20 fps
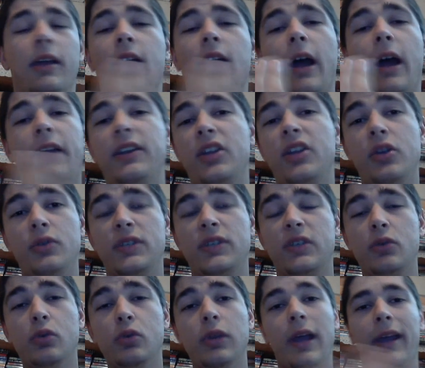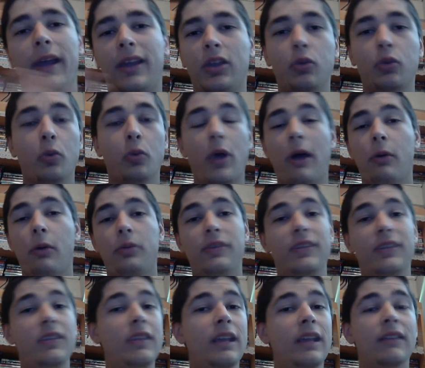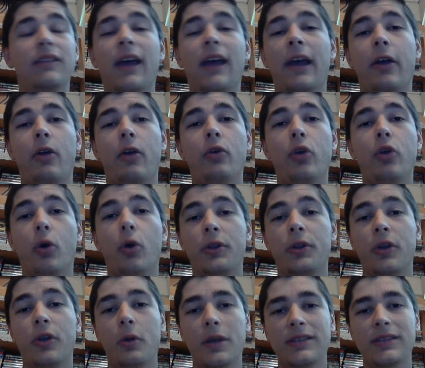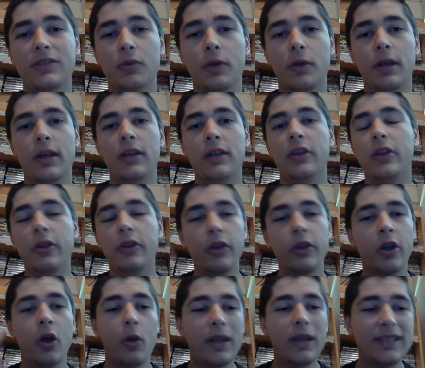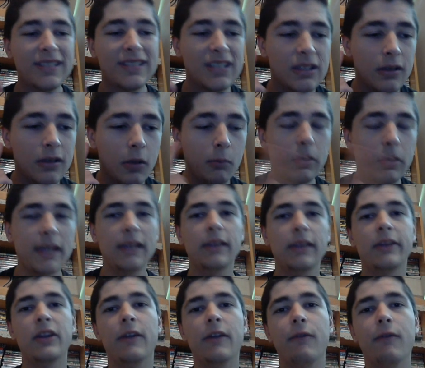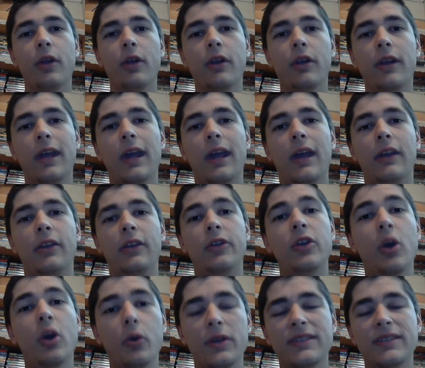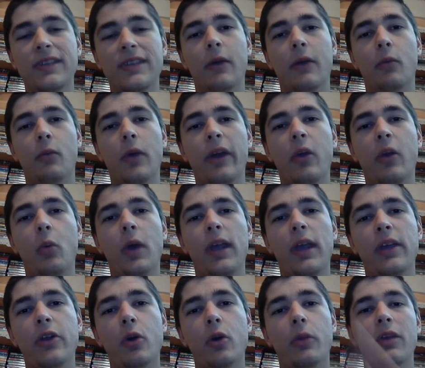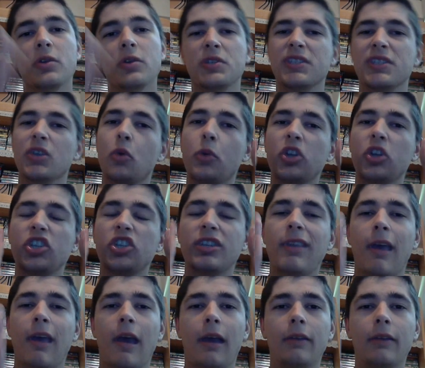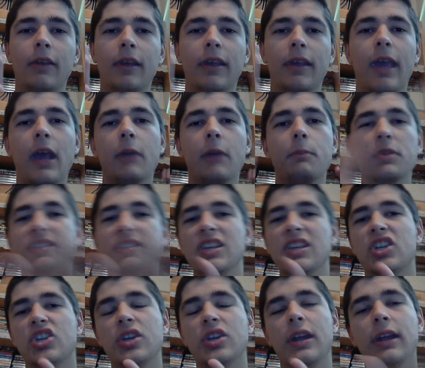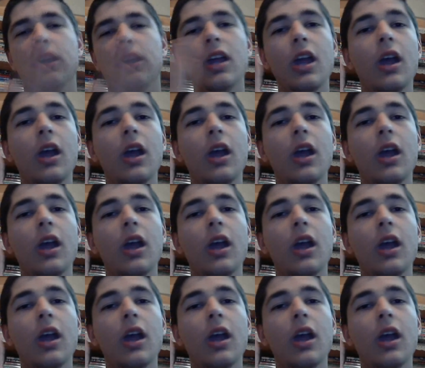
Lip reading: gotten used to, like, throughout the entire Naruto history. It's completely different, and you notice that right away. There's so much tactic and positioning